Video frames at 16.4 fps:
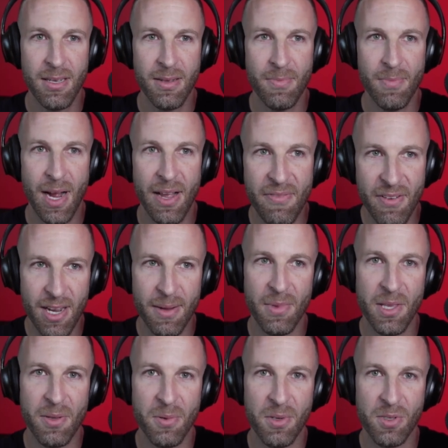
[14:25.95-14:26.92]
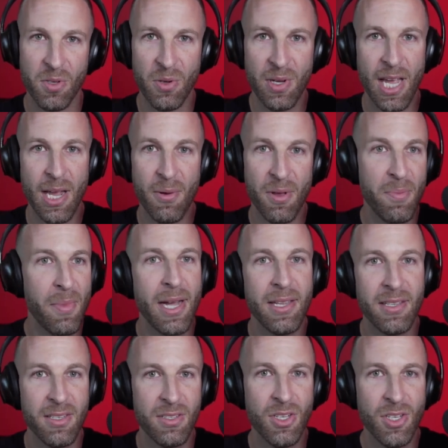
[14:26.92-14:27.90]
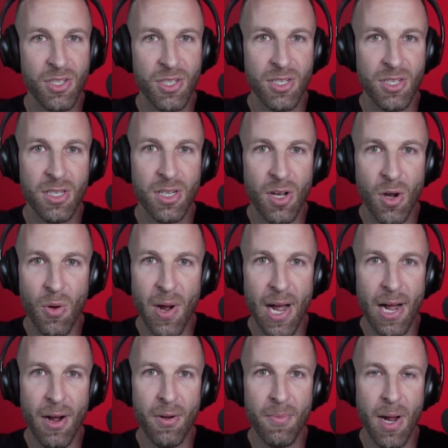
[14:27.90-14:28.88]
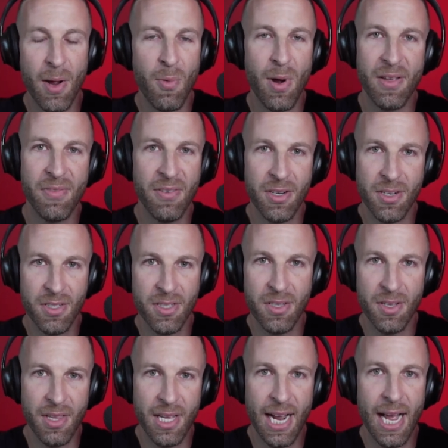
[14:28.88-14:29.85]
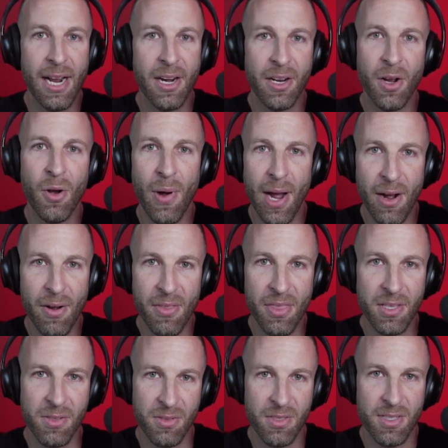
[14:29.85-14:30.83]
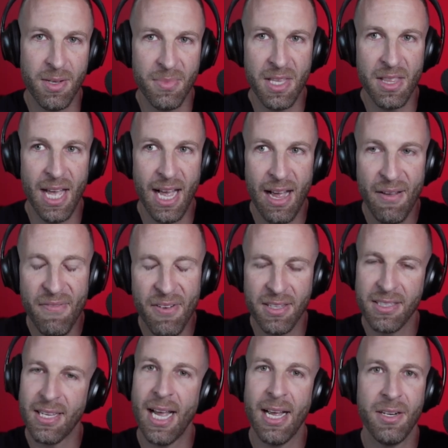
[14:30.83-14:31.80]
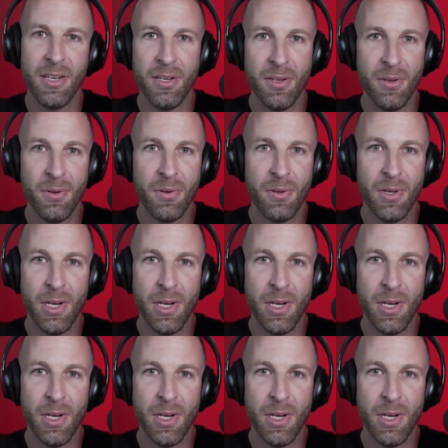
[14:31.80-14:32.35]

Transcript: my family was okay with my decision to go out. My wife understood that I had to go out, and this is something that I felt I had to do. Yeah.